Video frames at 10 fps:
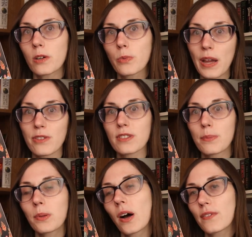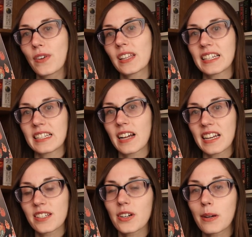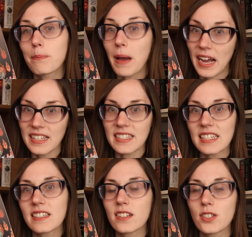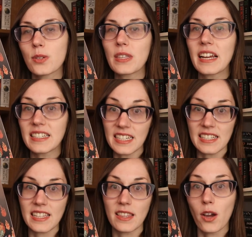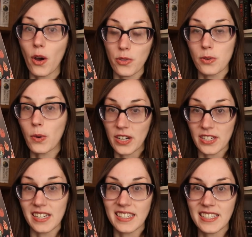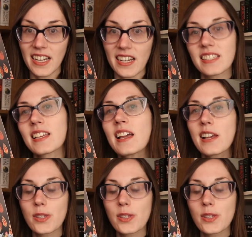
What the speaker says: or rather the plot felt like it kind of took a backseat to the ideas that the author wanted to discuss.